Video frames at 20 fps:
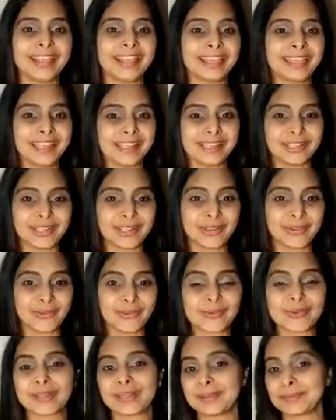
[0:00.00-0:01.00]
Thank
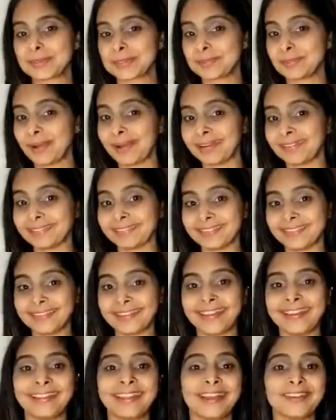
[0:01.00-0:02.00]
you, keep smiling,
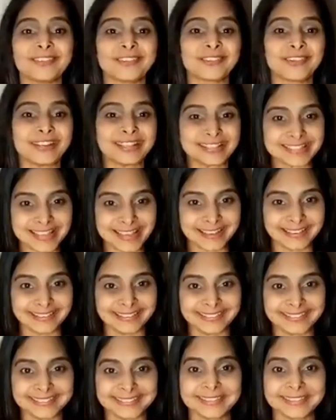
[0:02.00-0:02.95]
and have a great day.